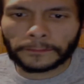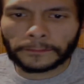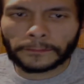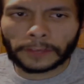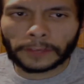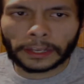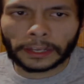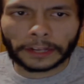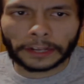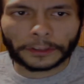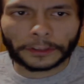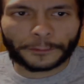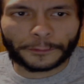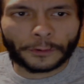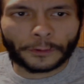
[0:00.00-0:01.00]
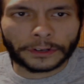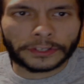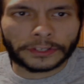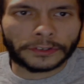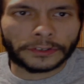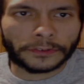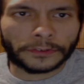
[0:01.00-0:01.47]
And I look forward
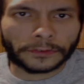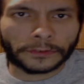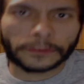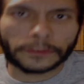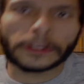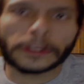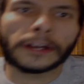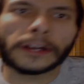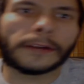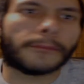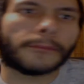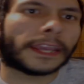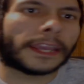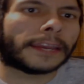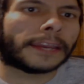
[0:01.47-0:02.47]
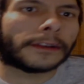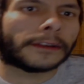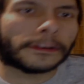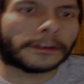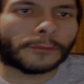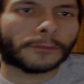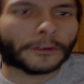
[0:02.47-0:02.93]
to making
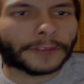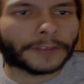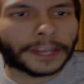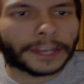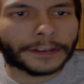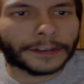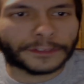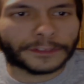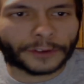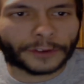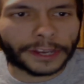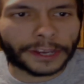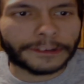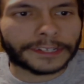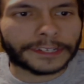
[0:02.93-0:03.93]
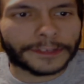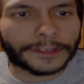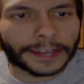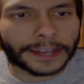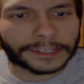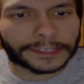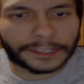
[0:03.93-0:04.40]
more videos for you in
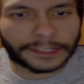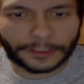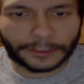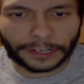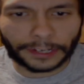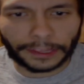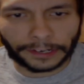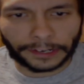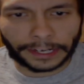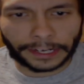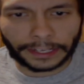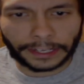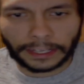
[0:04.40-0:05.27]
2023.